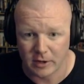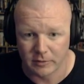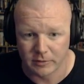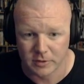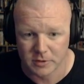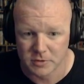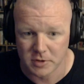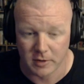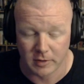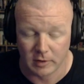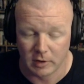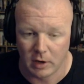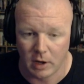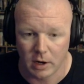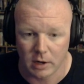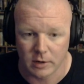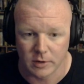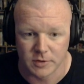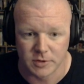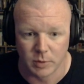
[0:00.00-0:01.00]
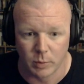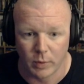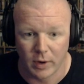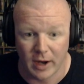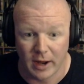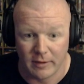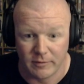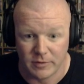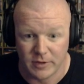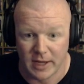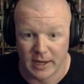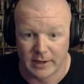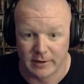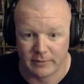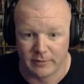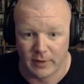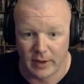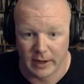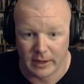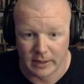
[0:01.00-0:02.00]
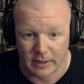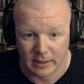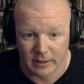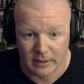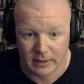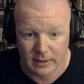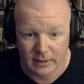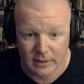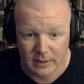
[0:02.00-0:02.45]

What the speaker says: If there's another locker somewhere, I have yet to find it.